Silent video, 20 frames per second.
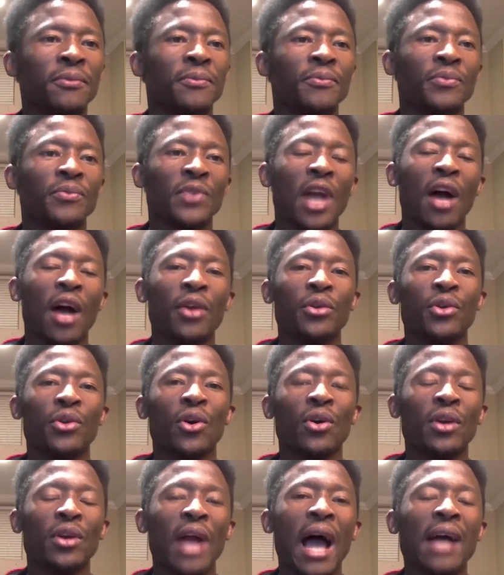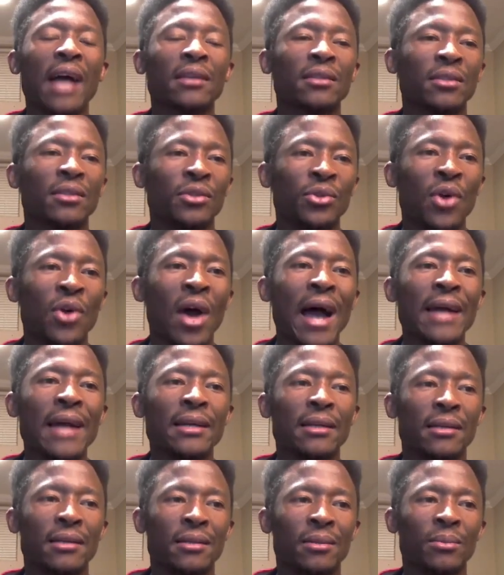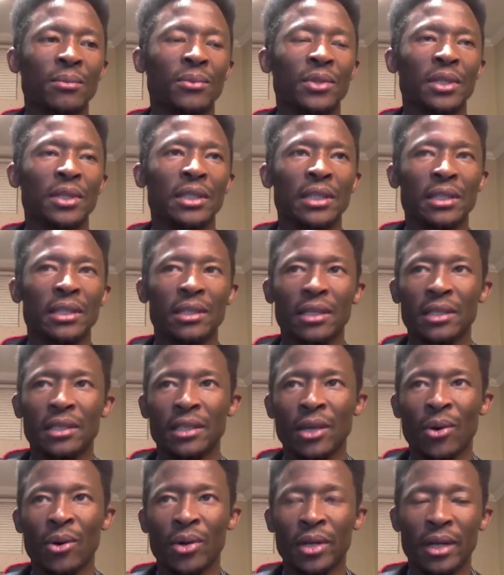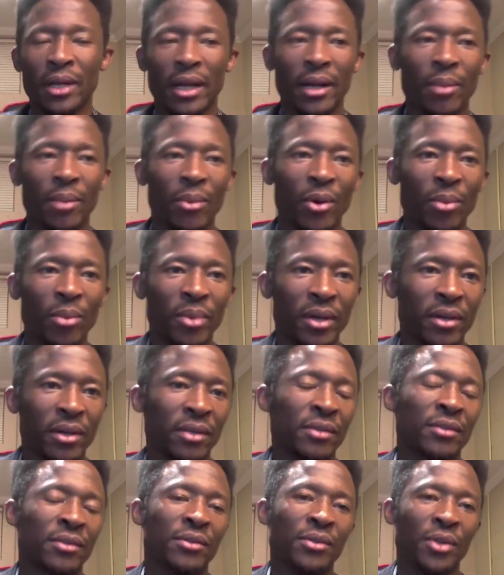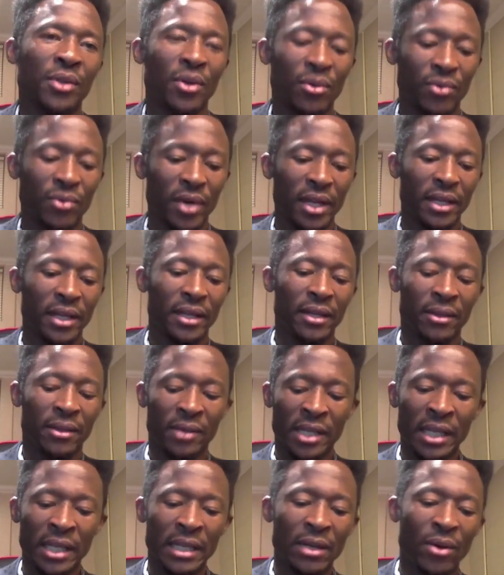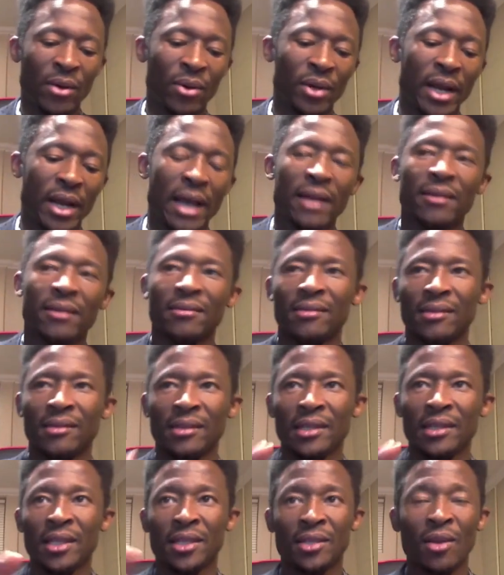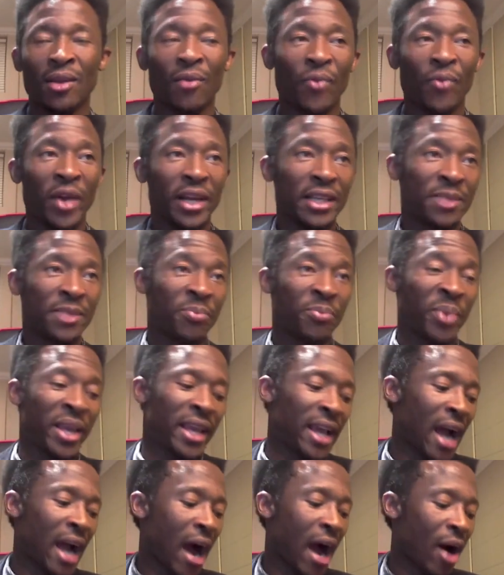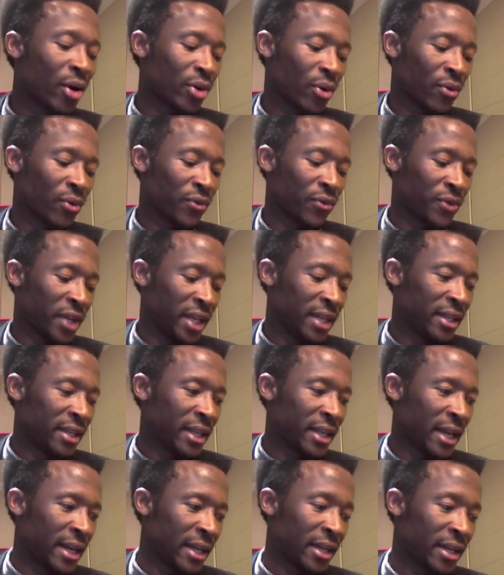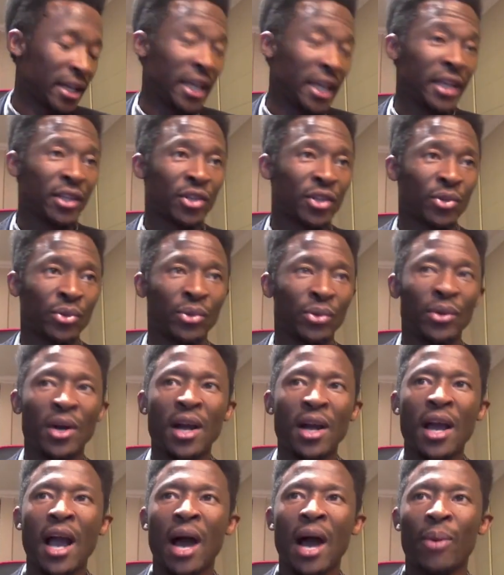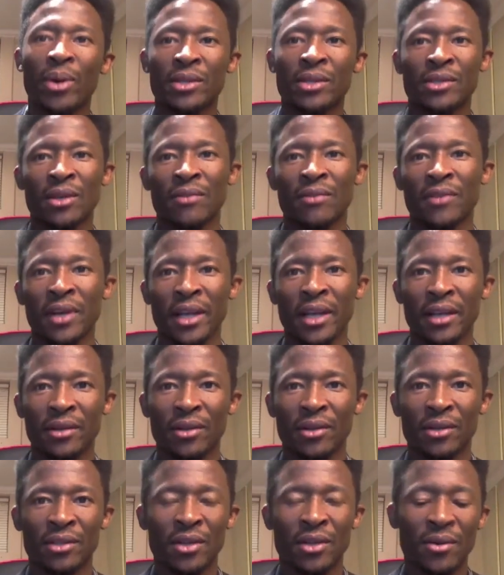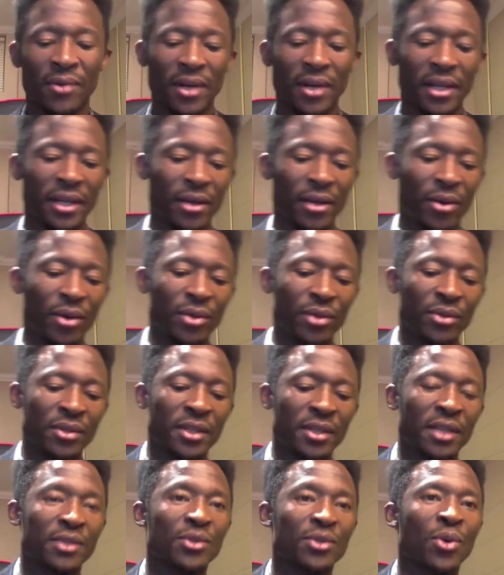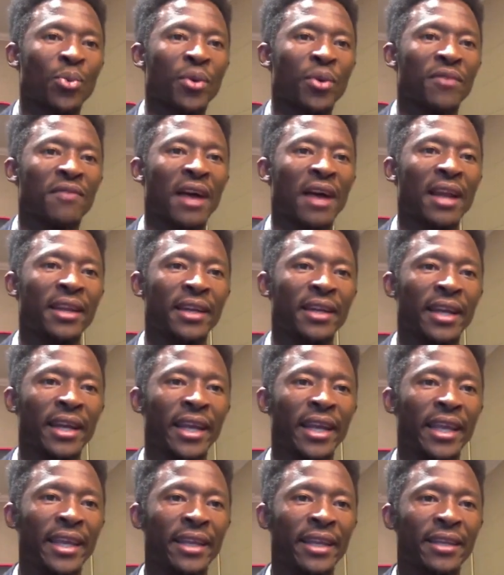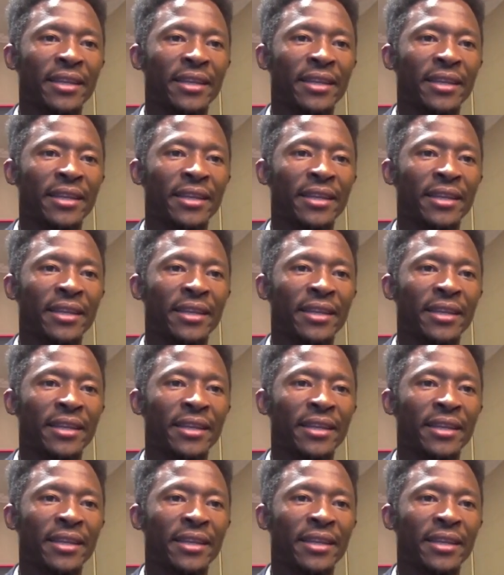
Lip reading: Now you don't add the deal on it anymore because you don't really need all that stuff. When it's pinging out of the internet into our server, it does not really need all those things. So we validate it.